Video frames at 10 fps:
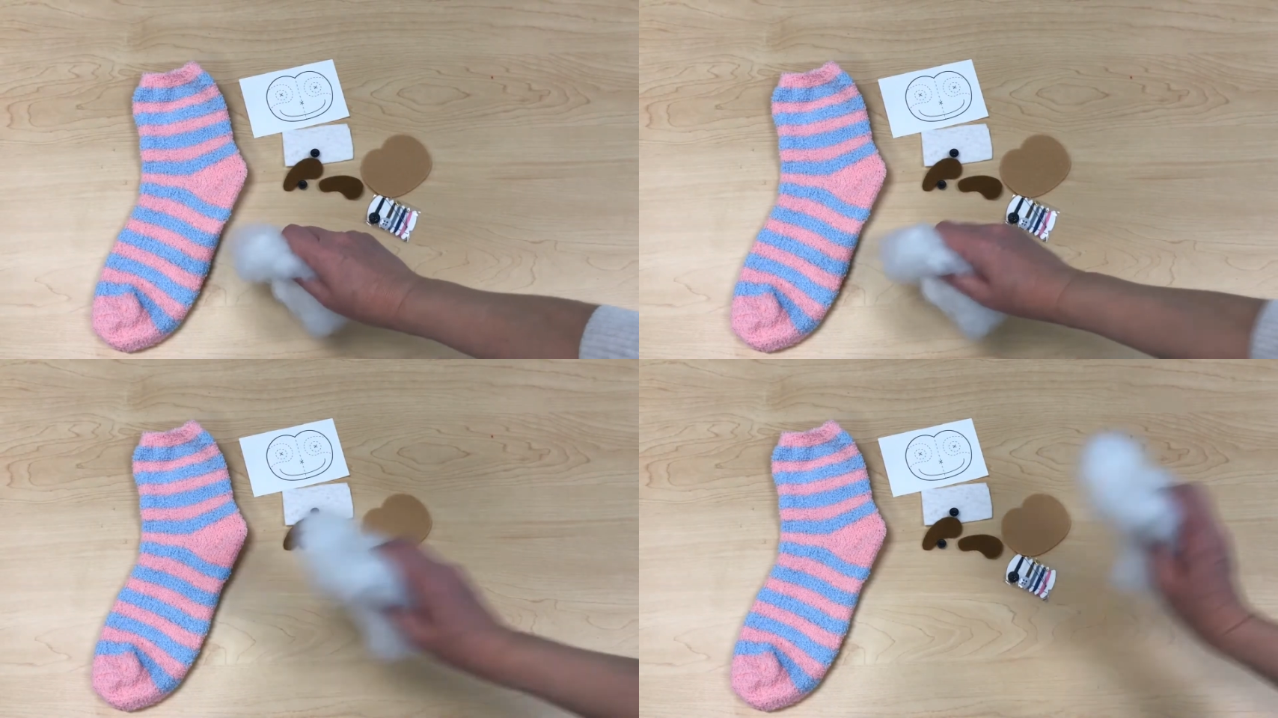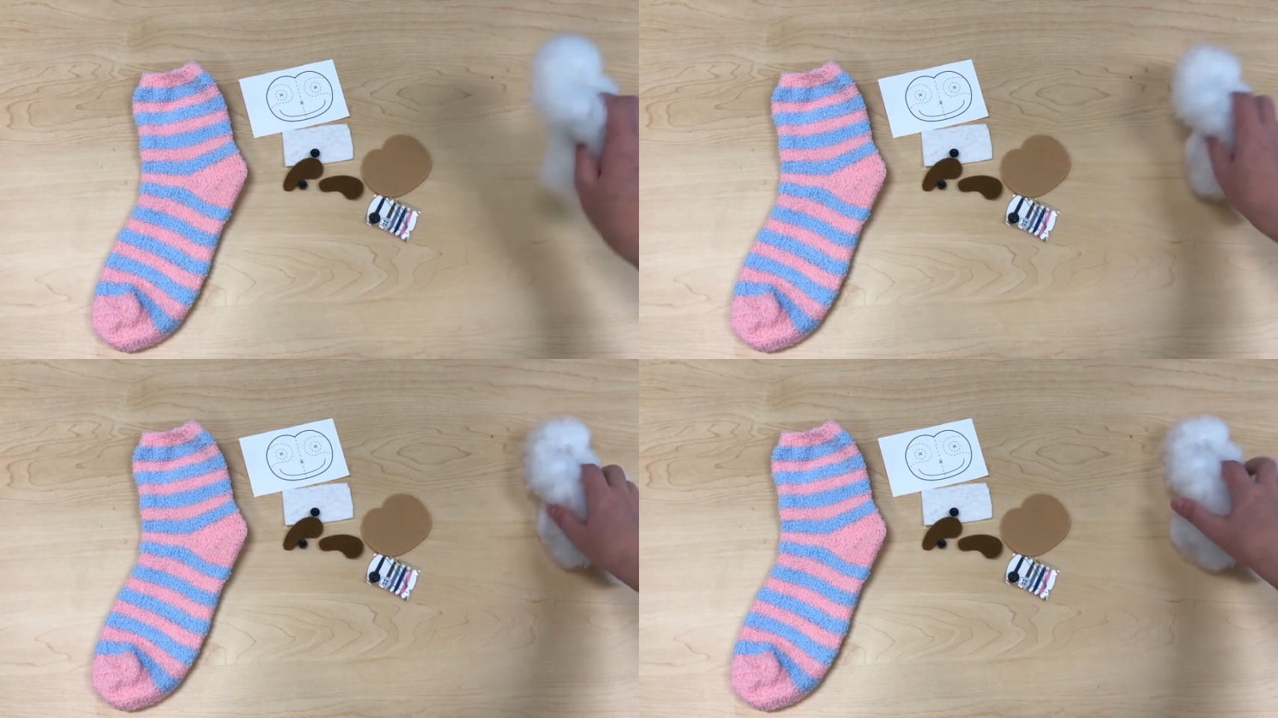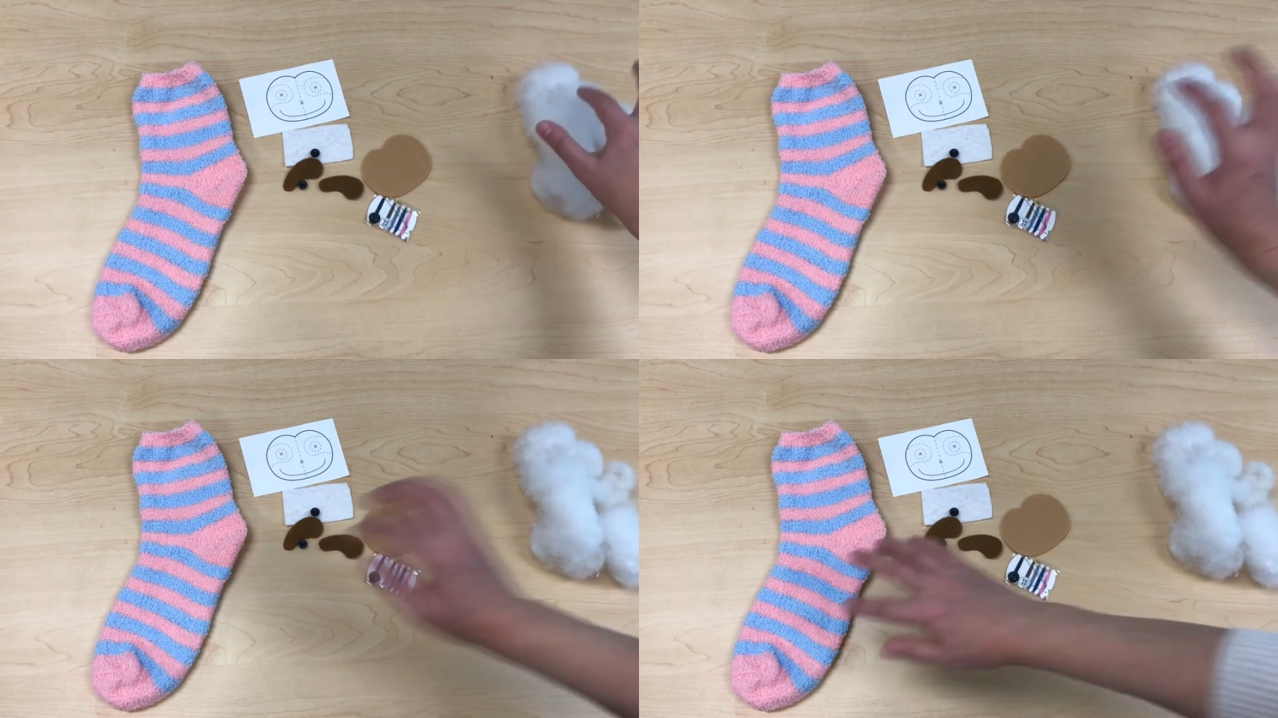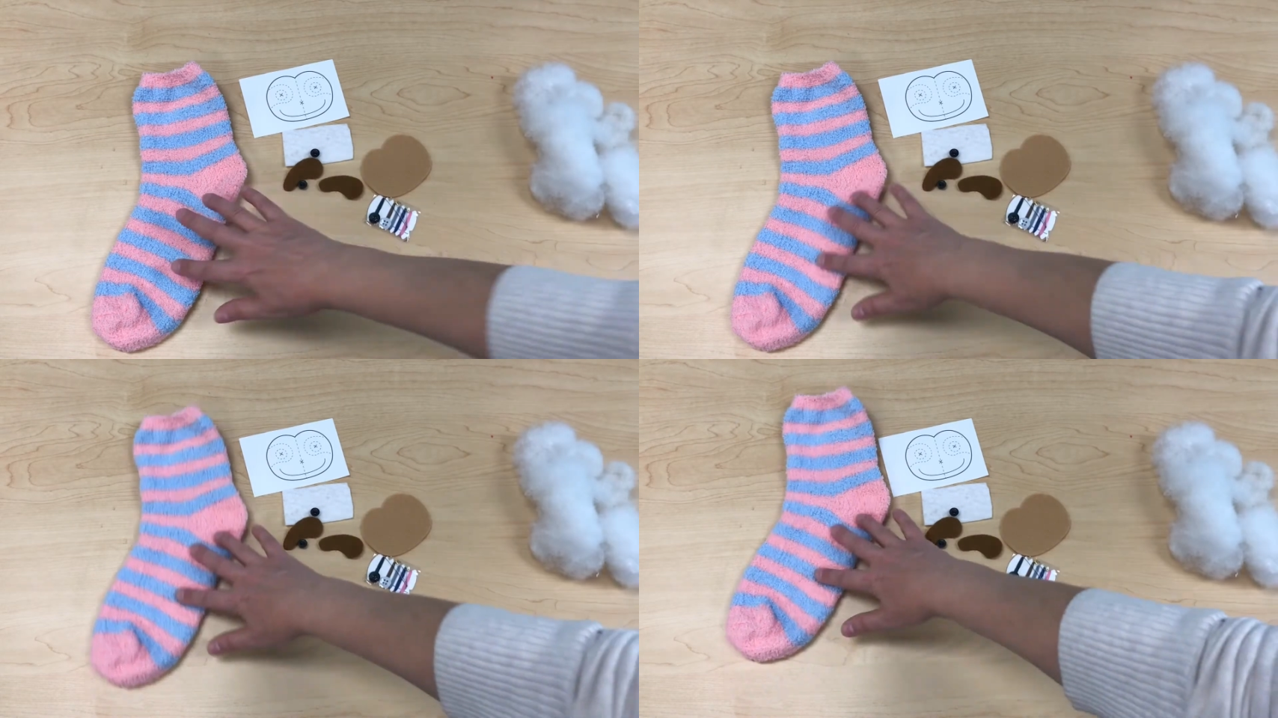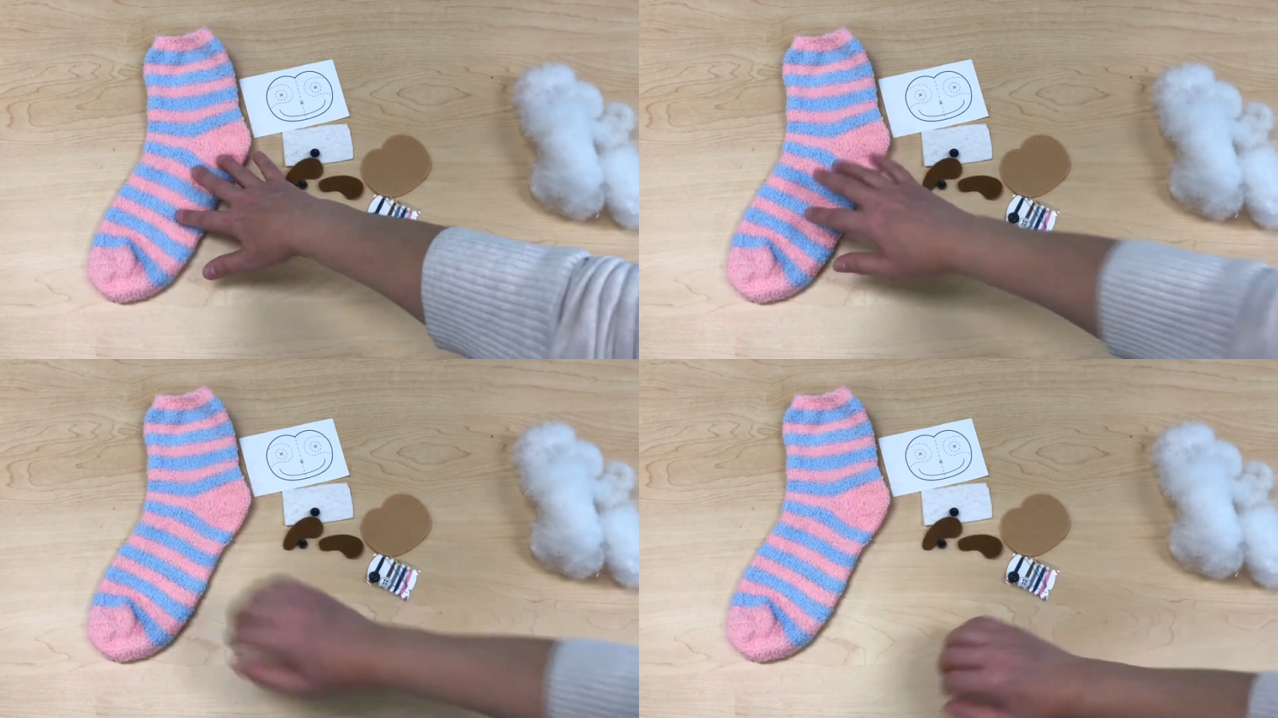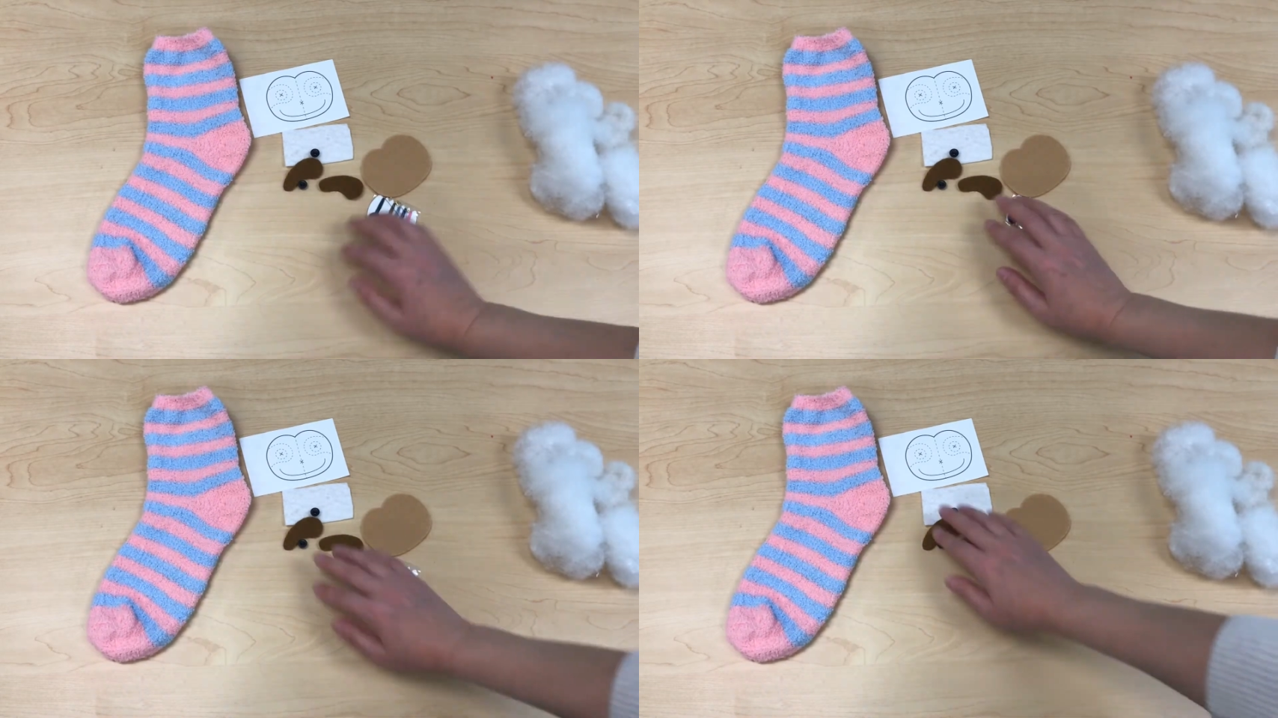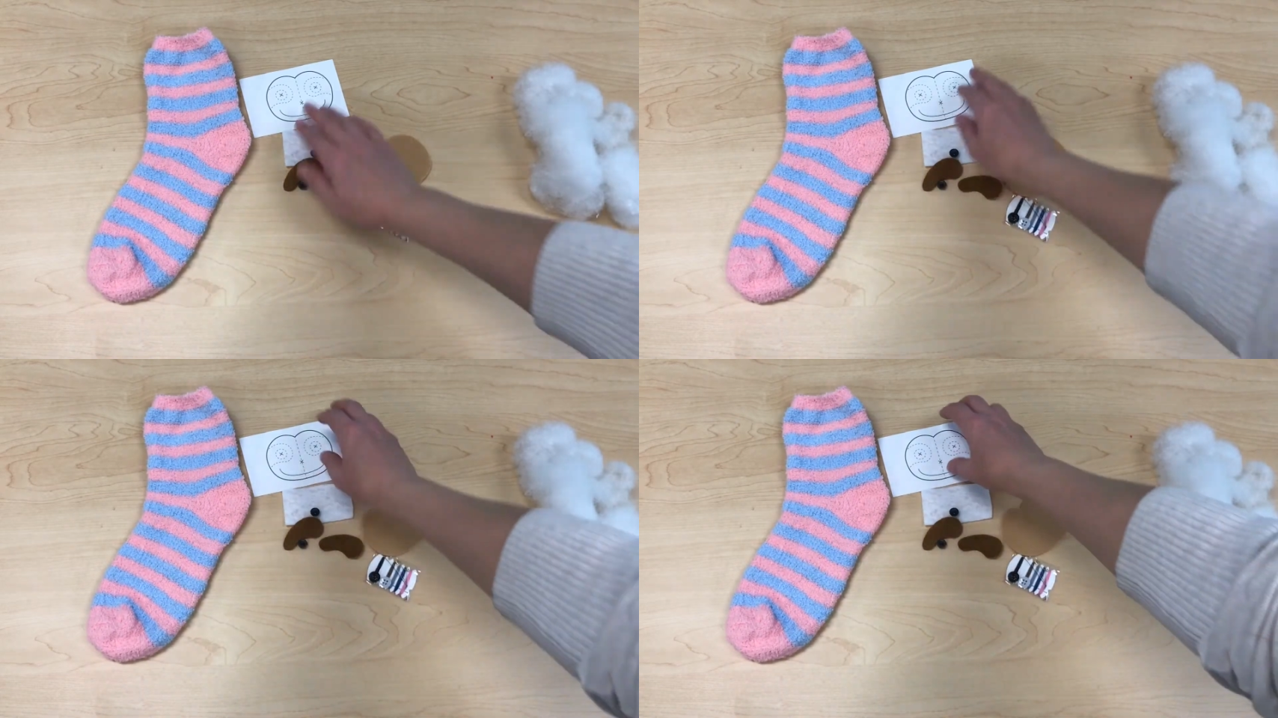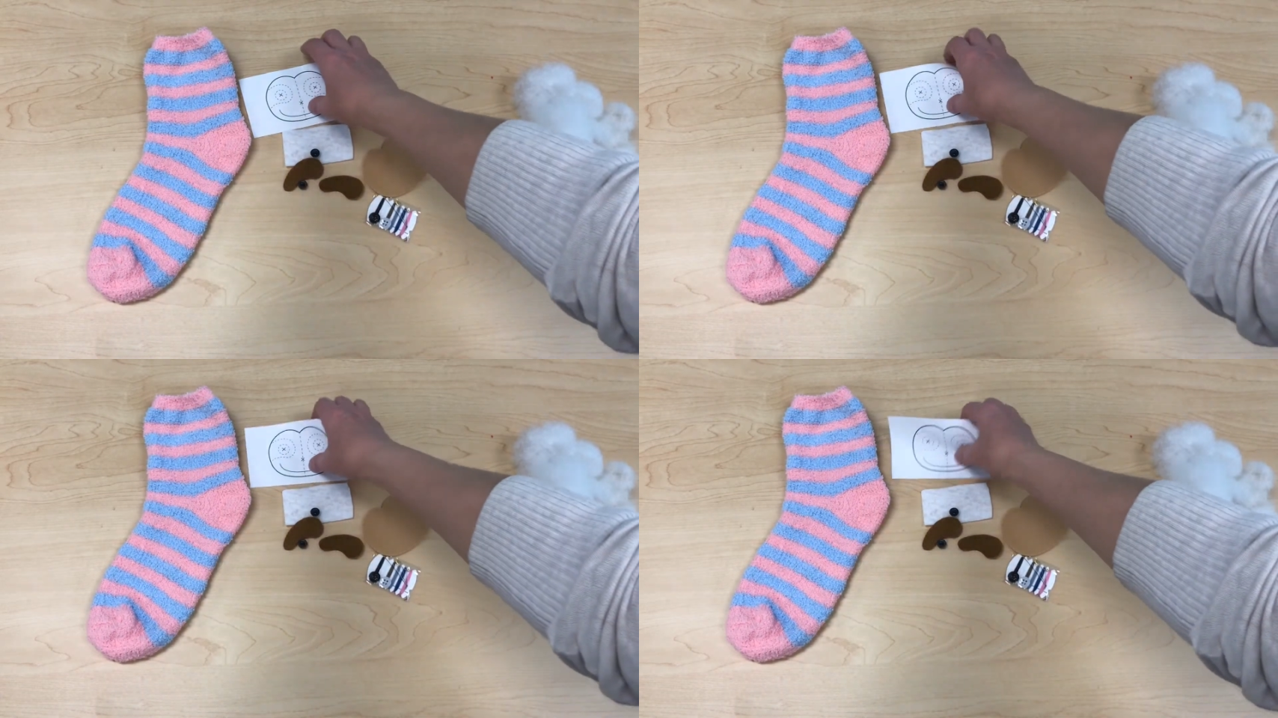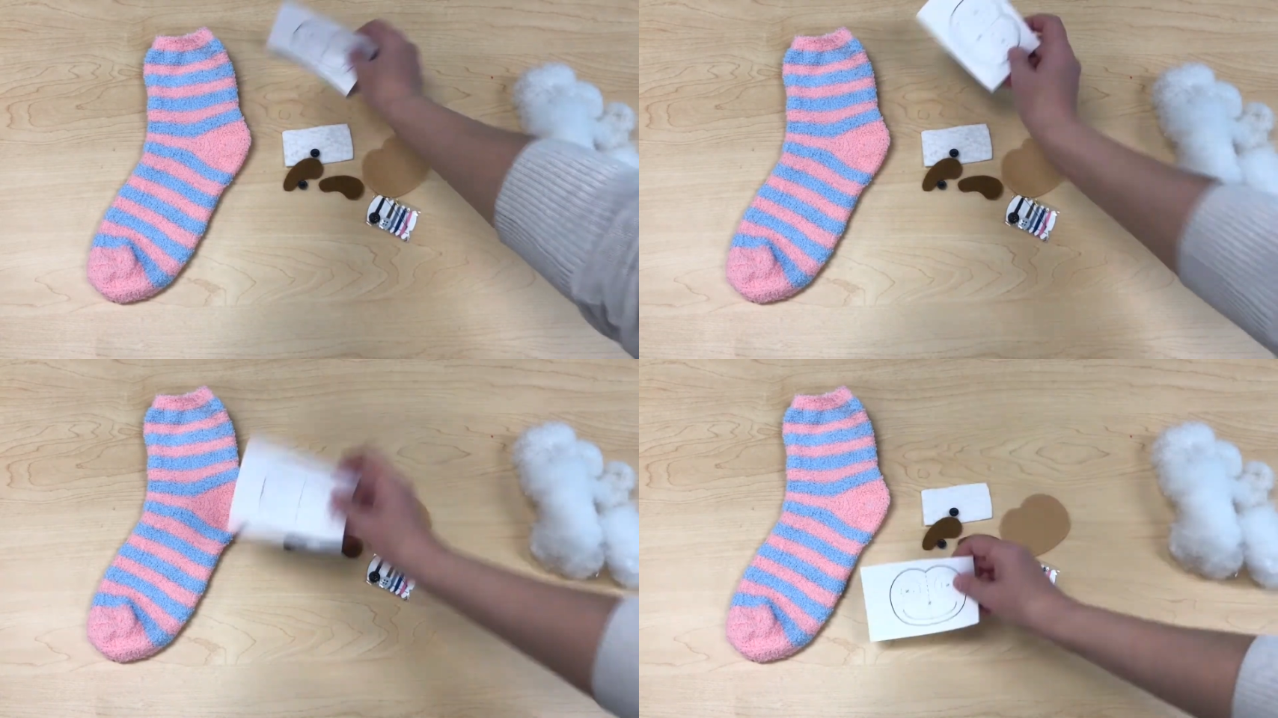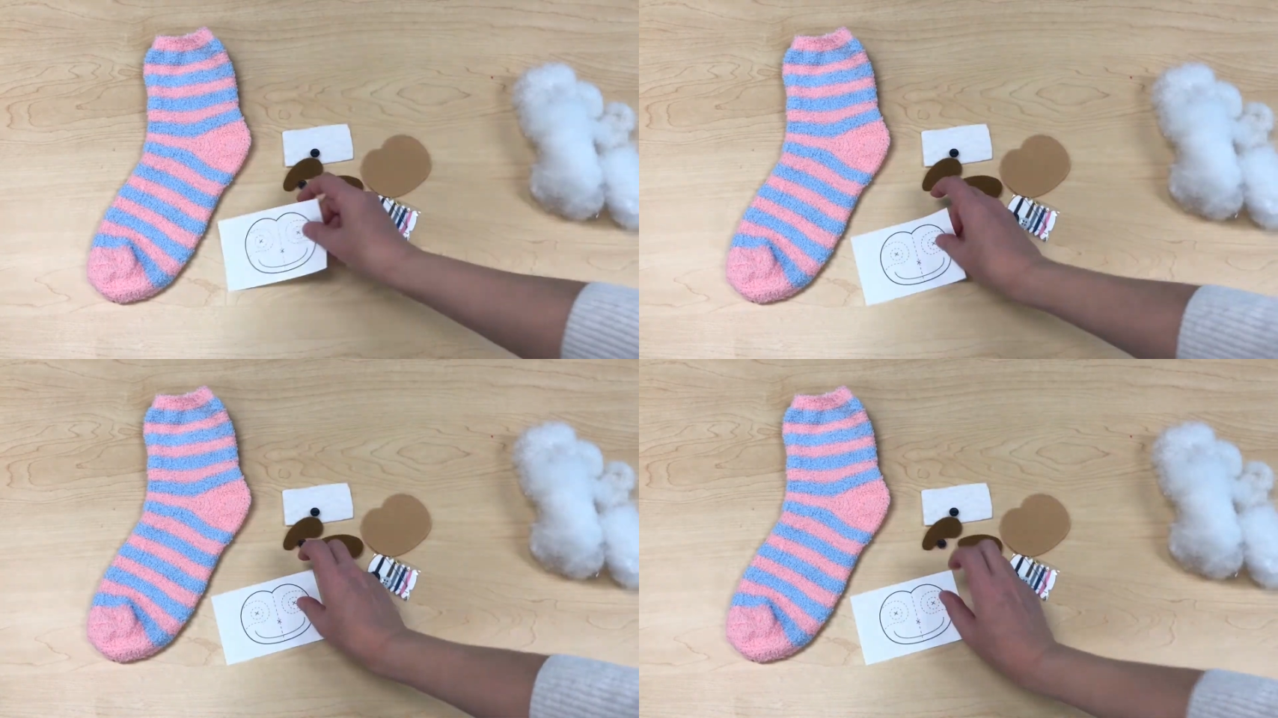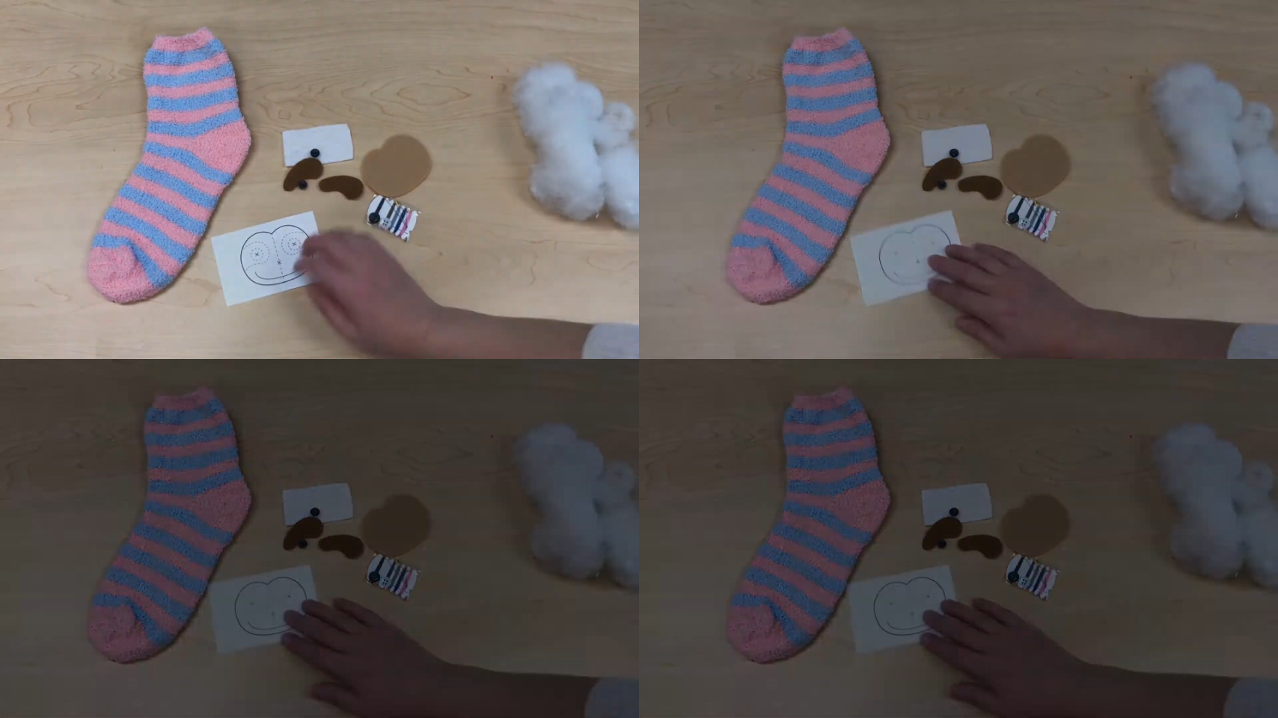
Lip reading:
[unreadable: no face in view]